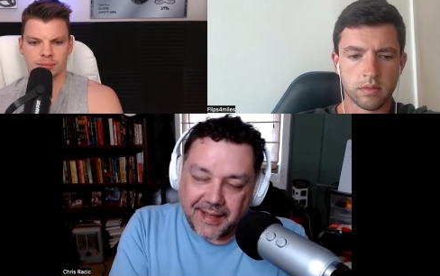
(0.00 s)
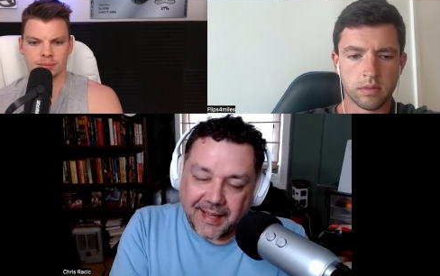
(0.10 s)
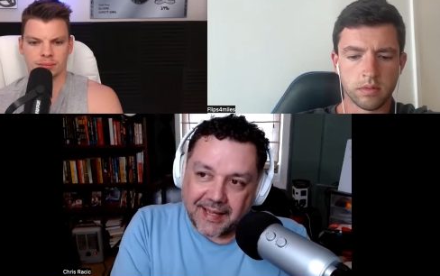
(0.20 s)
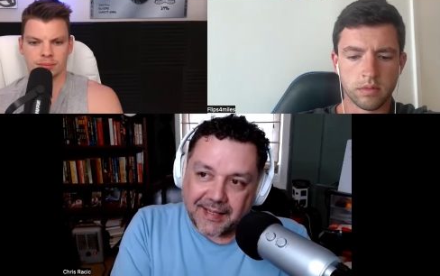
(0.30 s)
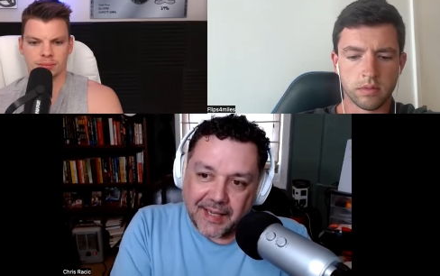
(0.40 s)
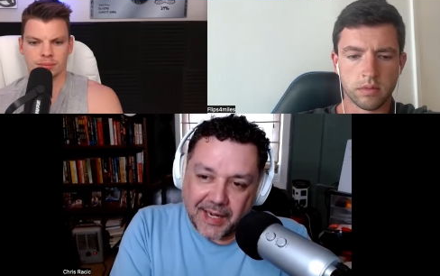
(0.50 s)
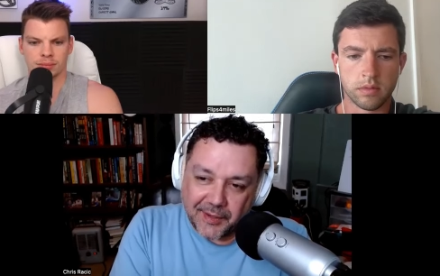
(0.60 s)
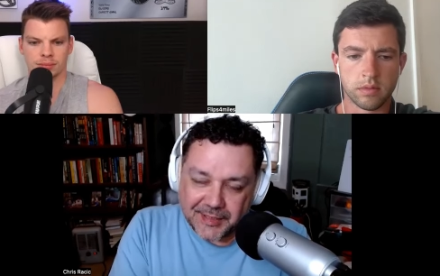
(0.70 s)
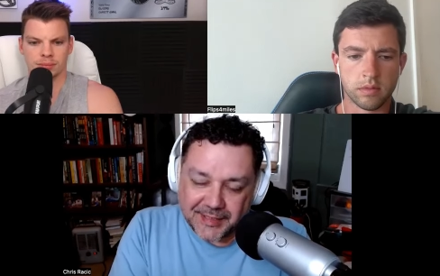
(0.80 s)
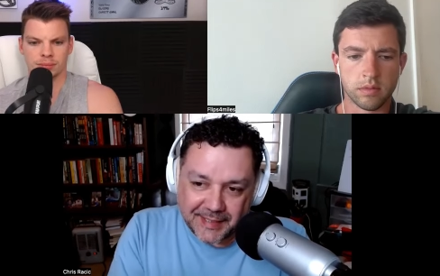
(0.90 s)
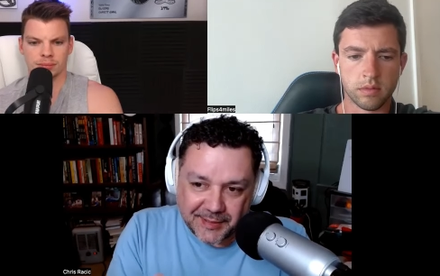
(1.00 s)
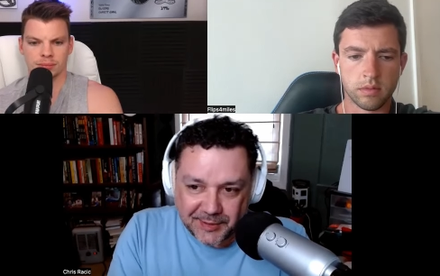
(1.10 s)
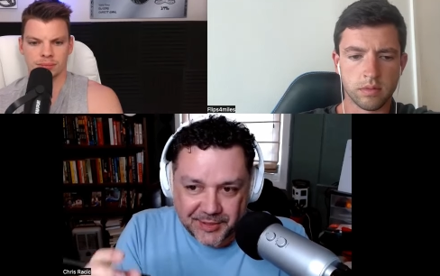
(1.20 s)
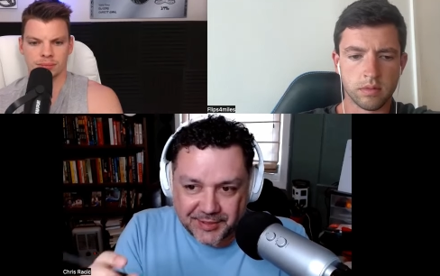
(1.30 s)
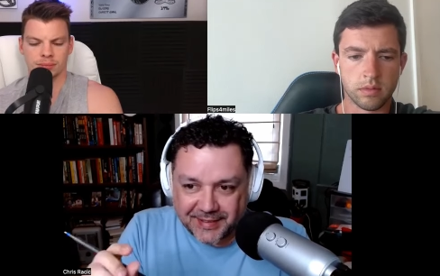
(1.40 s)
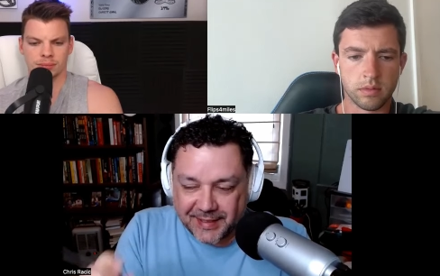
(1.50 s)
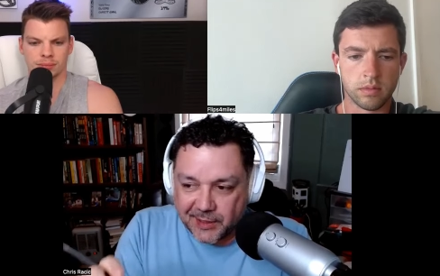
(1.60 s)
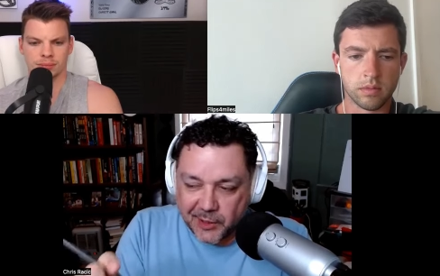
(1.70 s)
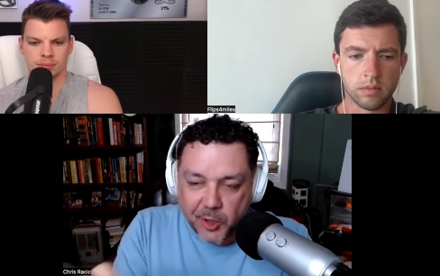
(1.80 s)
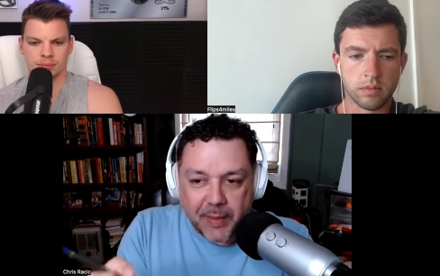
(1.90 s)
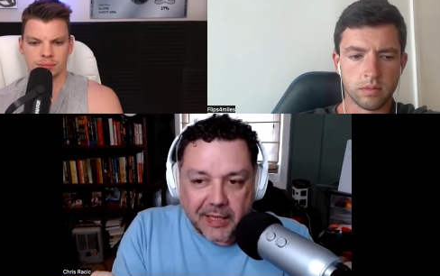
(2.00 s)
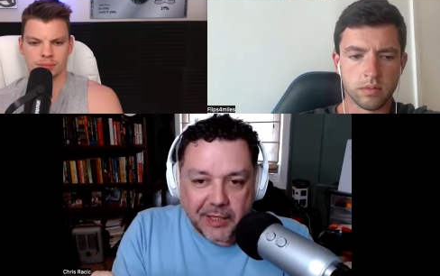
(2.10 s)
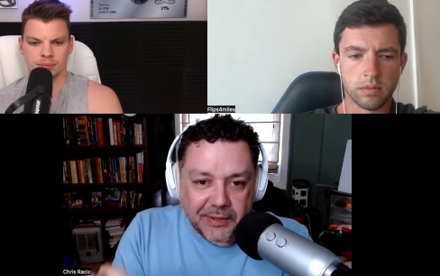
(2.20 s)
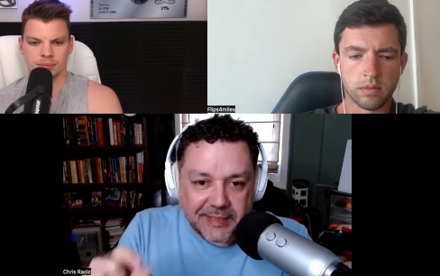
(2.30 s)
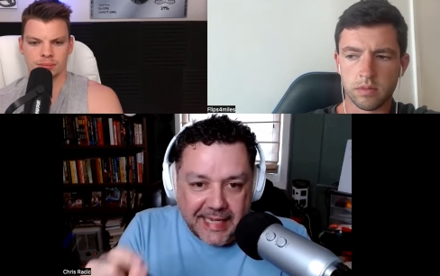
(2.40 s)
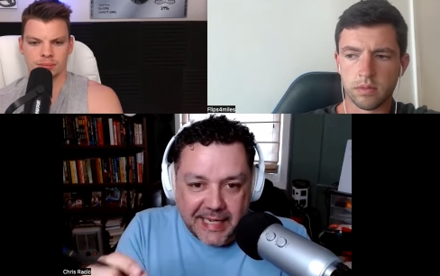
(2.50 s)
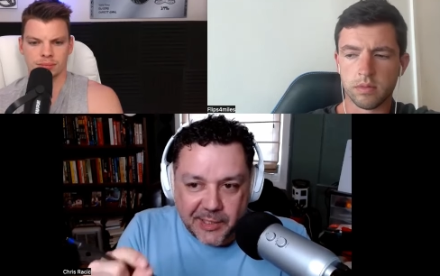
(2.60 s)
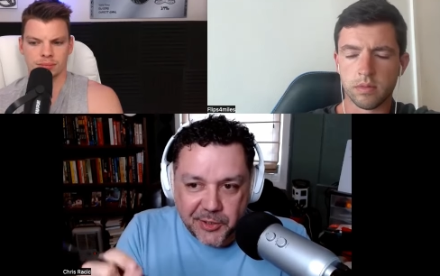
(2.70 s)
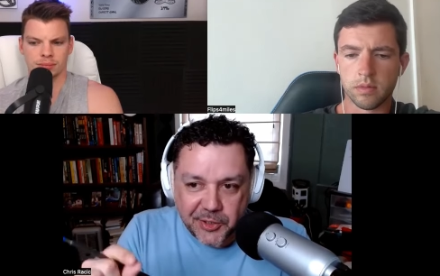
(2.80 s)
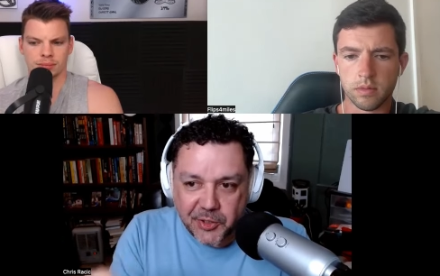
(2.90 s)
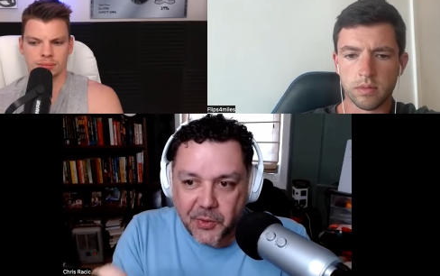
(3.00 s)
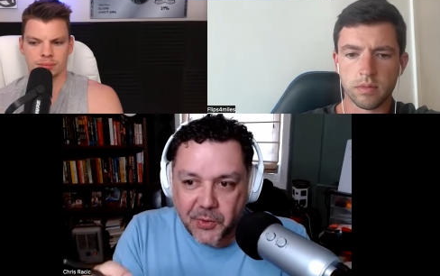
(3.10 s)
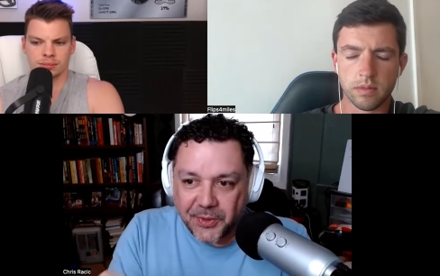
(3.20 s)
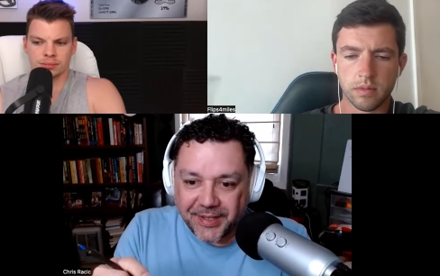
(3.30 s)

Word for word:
Speaker 1: and you know it's it's just little by little, it's eating your soul.